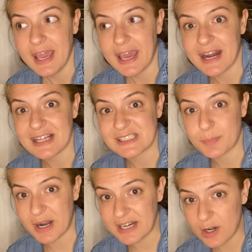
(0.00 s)
And I
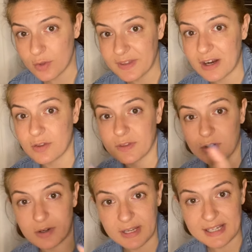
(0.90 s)
sprayed it on there on the
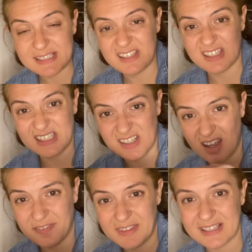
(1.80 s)
grease and the
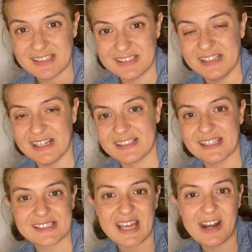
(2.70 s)
stuff that sticks.
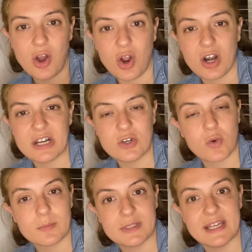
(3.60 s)
It's kind of hard. And
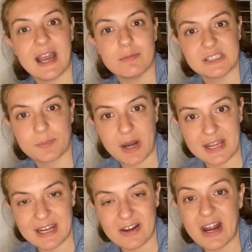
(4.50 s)
normally I would spray
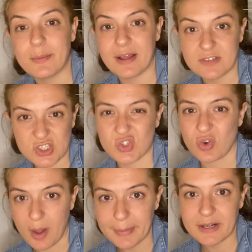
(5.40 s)
it down and I would have to
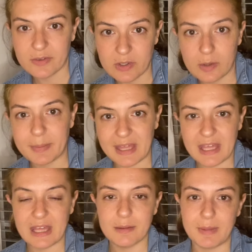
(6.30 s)
scrub it a little
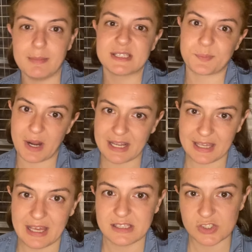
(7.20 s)
bit, maybe spray it
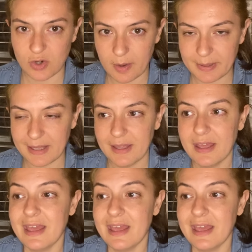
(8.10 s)
again, scrub it.